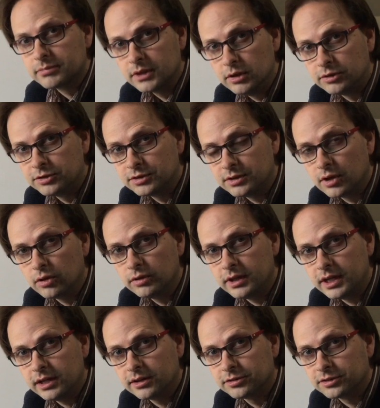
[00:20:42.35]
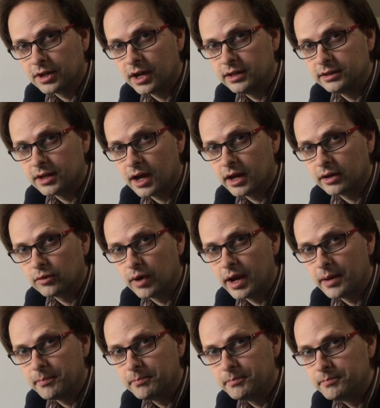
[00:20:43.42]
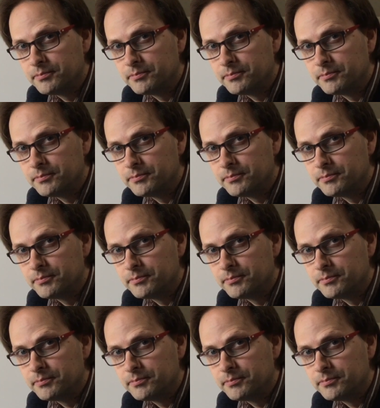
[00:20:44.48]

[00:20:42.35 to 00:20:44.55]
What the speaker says: You still need a sign diagram.